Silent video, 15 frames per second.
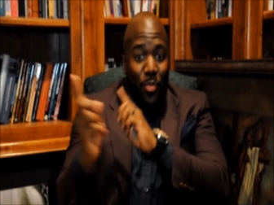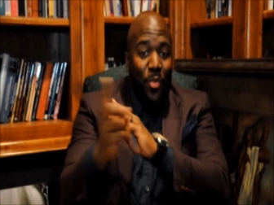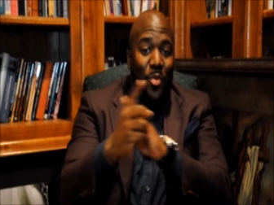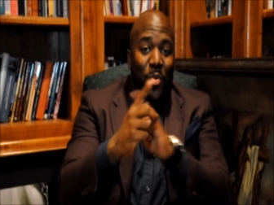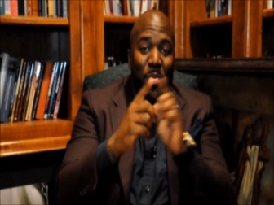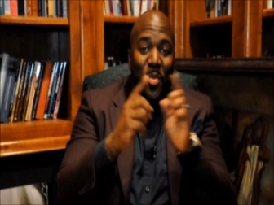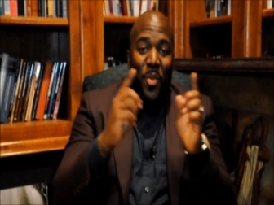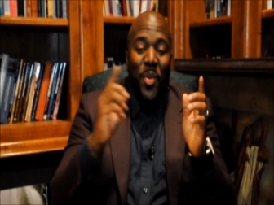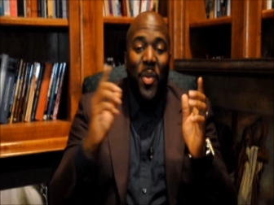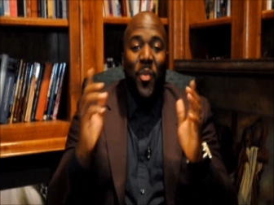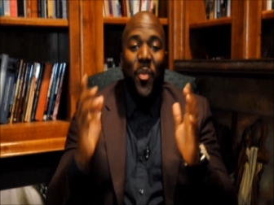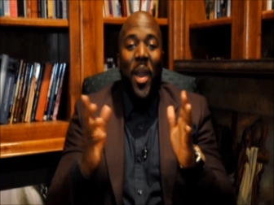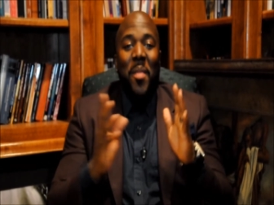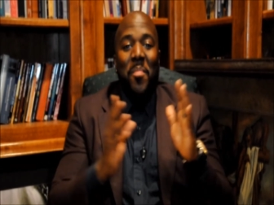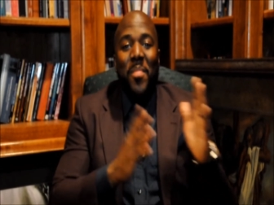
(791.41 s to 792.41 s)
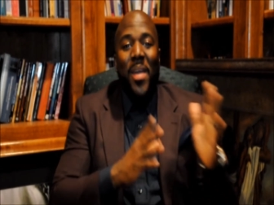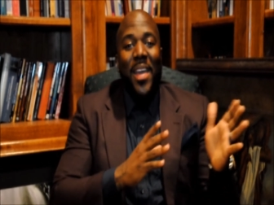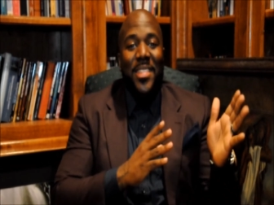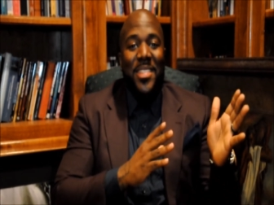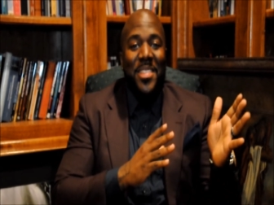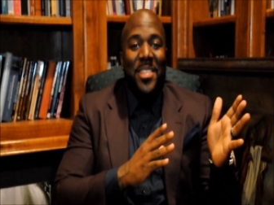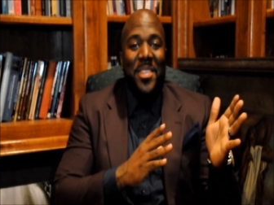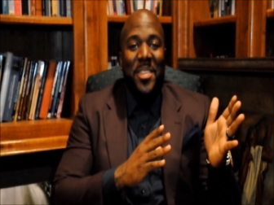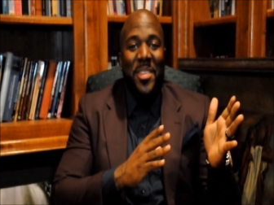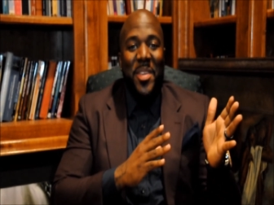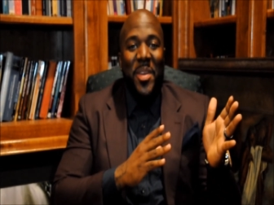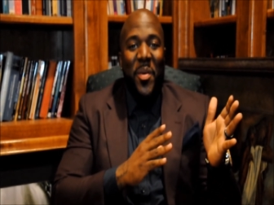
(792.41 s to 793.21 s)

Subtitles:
grew and went right back to,